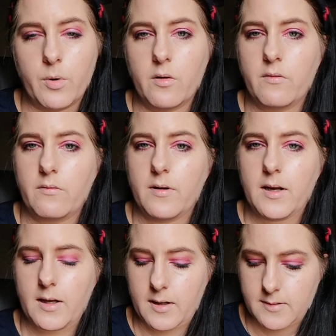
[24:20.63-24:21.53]
but it
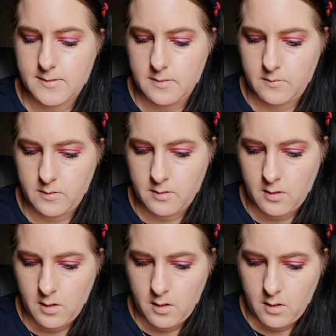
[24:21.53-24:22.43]
really has in
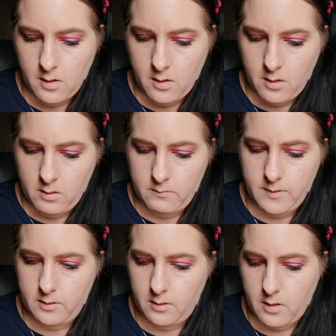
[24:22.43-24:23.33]

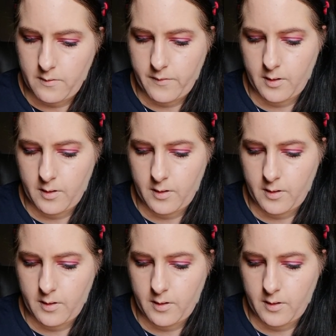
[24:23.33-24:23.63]
real life.